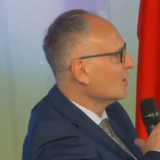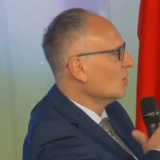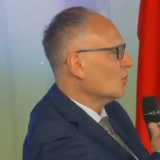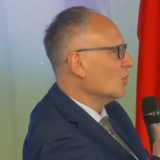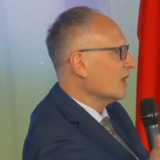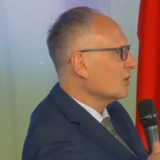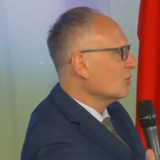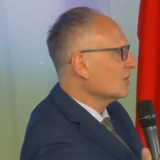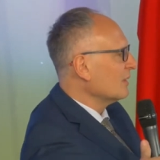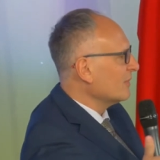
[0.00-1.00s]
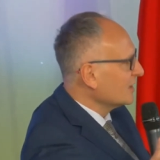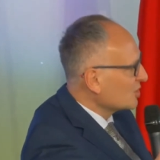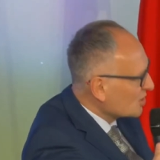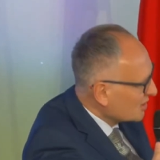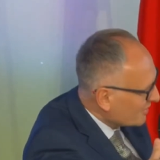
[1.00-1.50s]
world, we have to
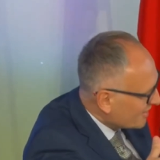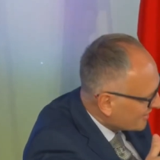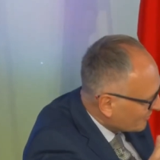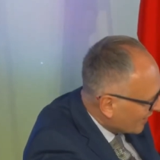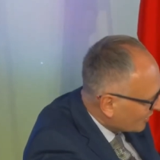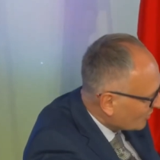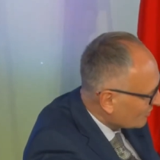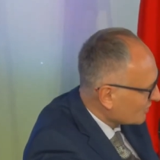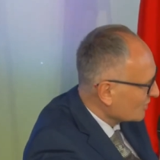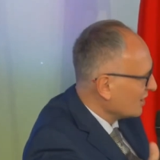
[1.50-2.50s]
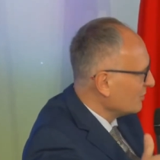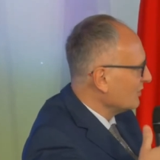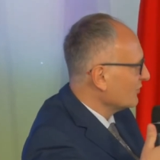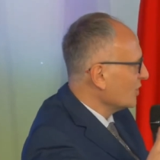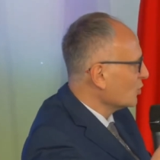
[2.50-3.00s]
notice that in the last
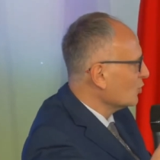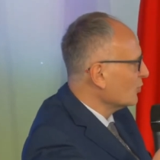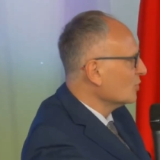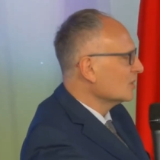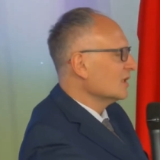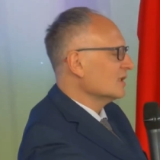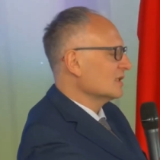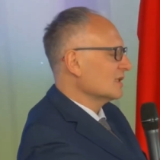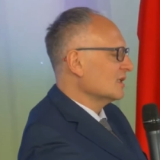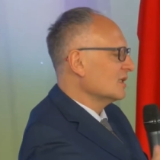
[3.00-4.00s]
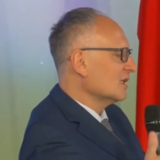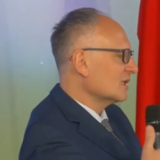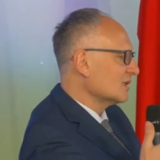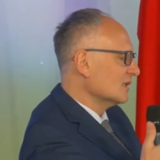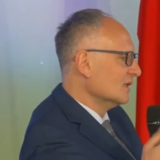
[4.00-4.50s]
few decades,
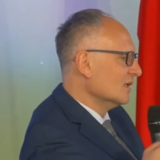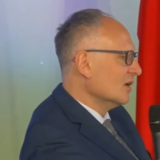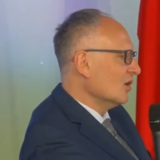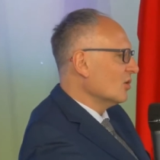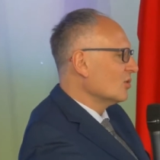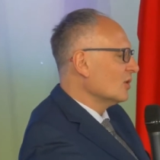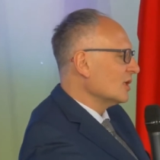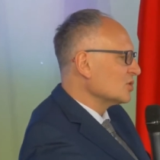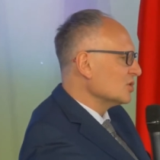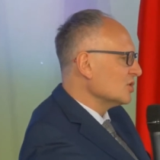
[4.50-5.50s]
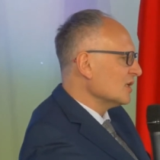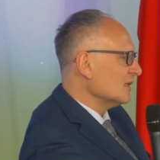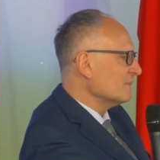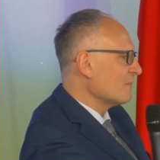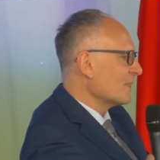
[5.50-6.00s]
this heritage has
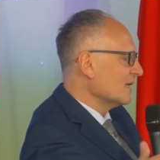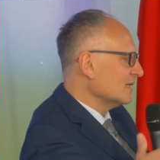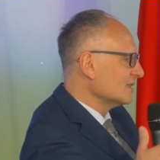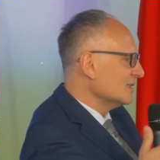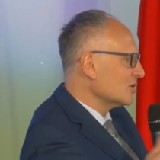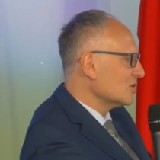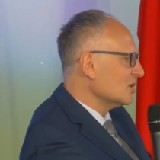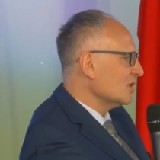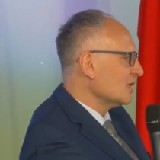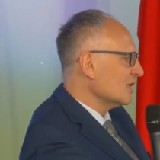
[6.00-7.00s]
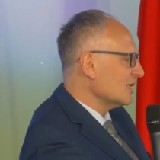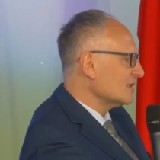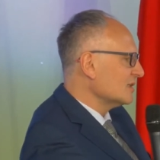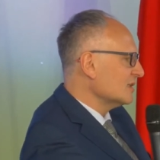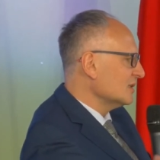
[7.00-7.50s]
been greatly
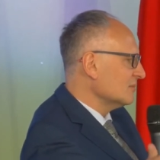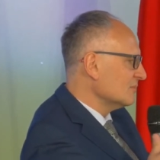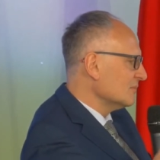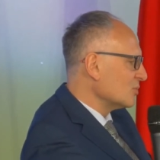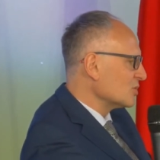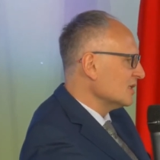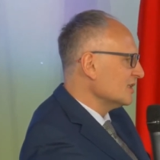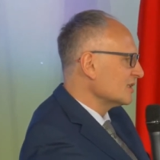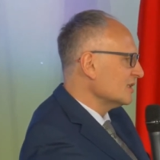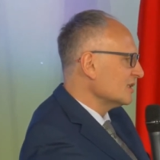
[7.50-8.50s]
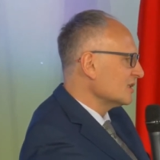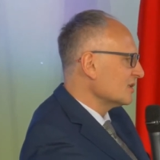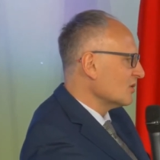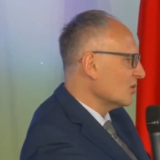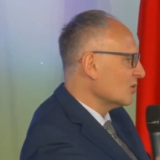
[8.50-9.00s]
changed. For example, in these
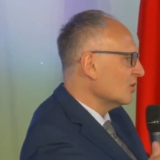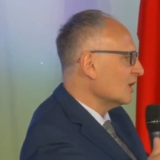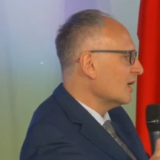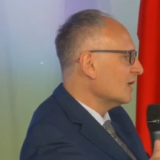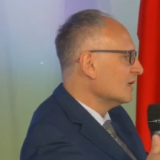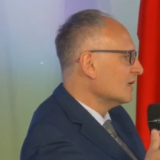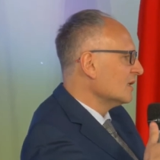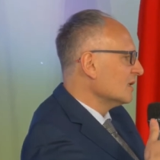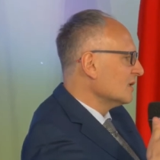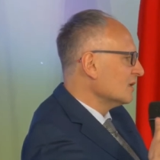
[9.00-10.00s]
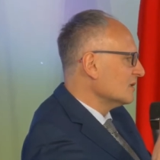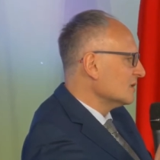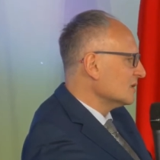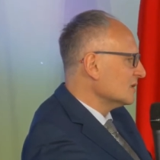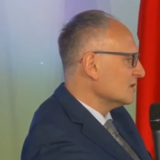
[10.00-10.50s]
aspects, like free
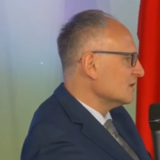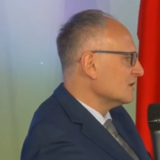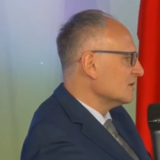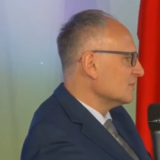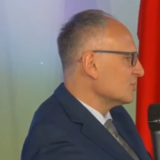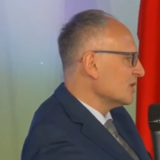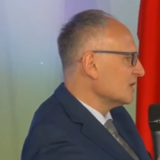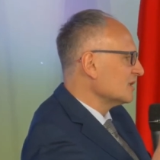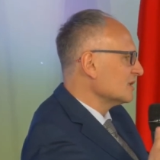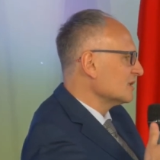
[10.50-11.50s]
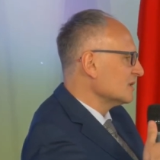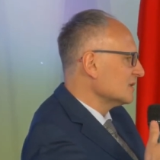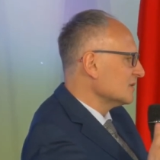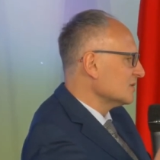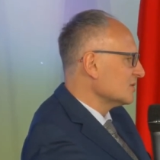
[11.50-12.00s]
abortion,
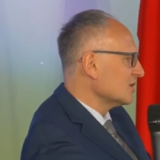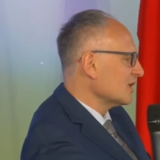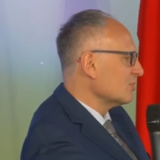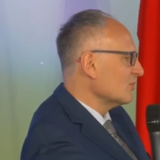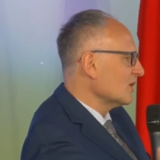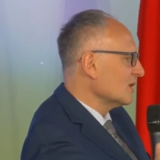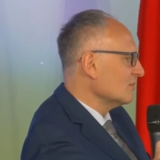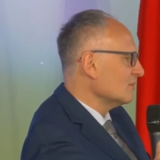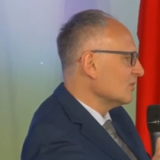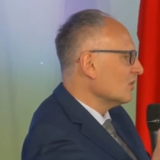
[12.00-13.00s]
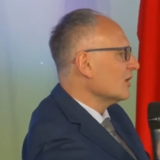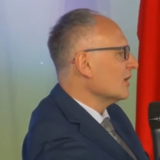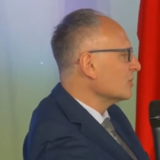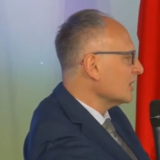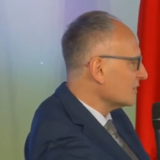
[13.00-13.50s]
euthanasia,
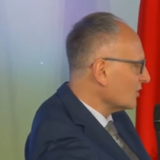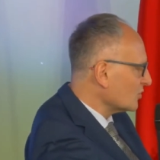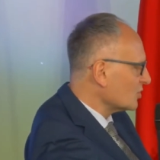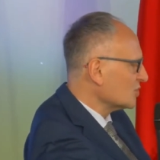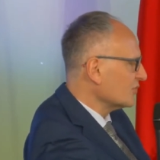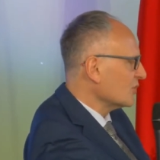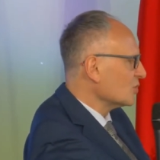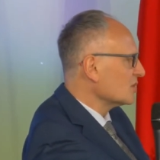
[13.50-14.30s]
same-sex marriages,